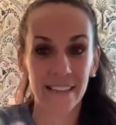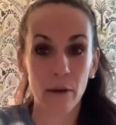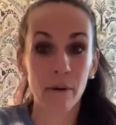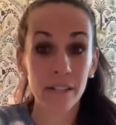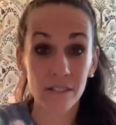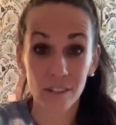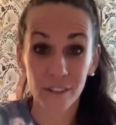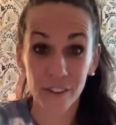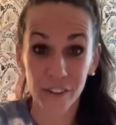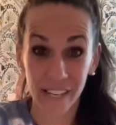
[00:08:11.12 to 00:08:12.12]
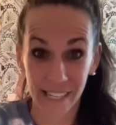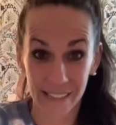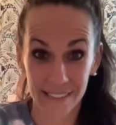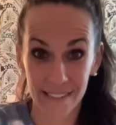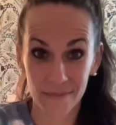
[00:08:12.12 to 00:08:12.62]
they want to serve your
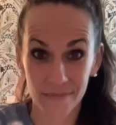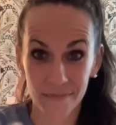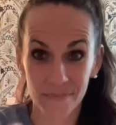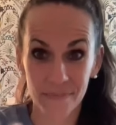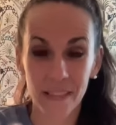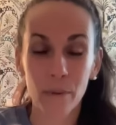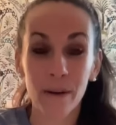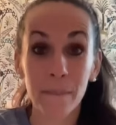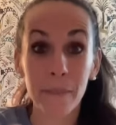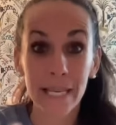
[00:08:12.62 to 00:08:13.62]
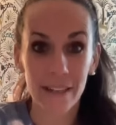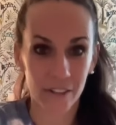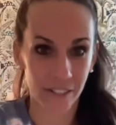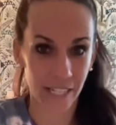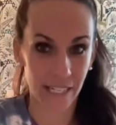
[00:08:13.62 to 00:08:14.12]
needs they want to meet
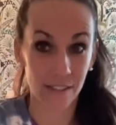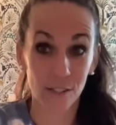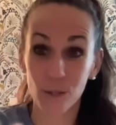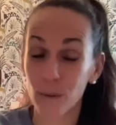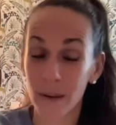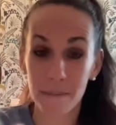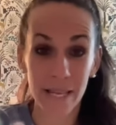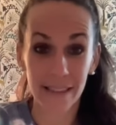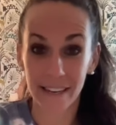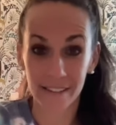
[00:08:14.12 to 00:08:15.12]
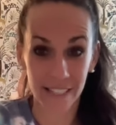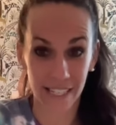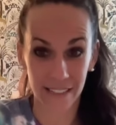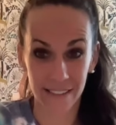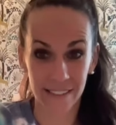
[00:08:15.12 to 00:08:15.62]
your needs. You want to meet their
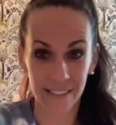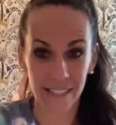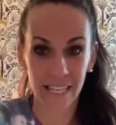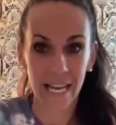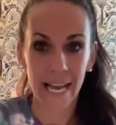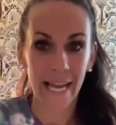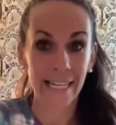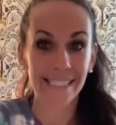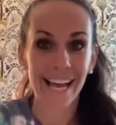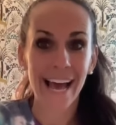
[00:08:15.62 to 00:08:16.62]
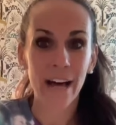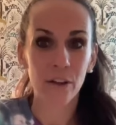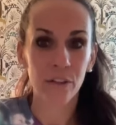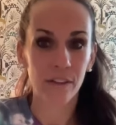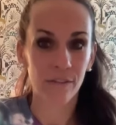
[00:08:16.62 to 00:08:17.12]
needs. And it's
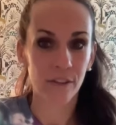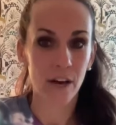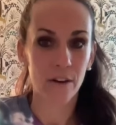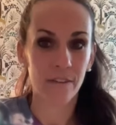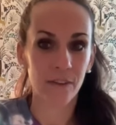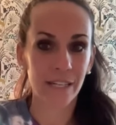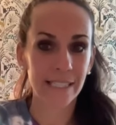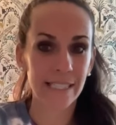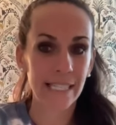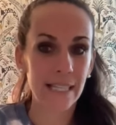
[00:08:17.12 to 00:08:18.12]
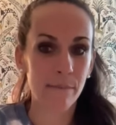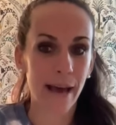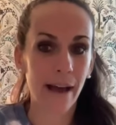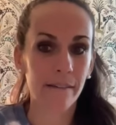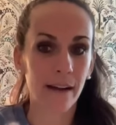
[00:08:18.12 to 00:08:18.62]
healthy flow. And if you can see in the
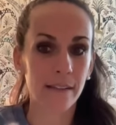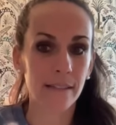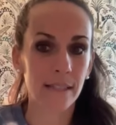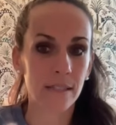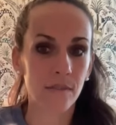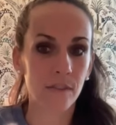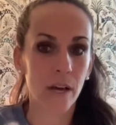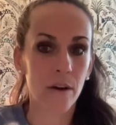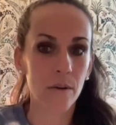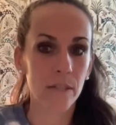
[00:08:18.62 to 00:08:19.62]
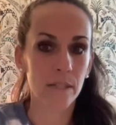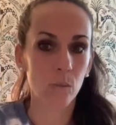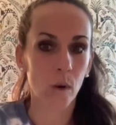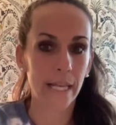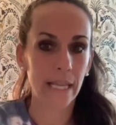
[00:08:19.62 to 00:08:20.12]
background, see this flow, this
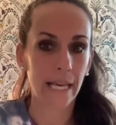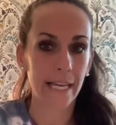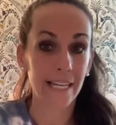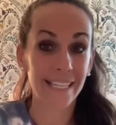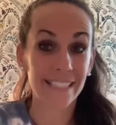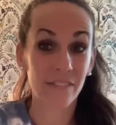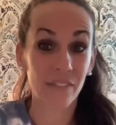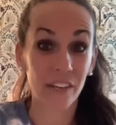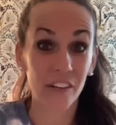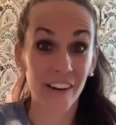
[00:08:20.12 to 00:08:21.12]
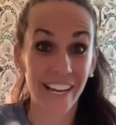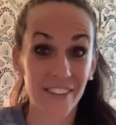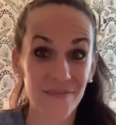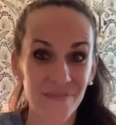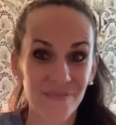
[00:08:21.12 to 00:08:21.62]
white light, it's a figure
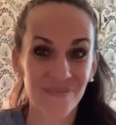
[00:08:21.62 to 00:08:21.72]
eight,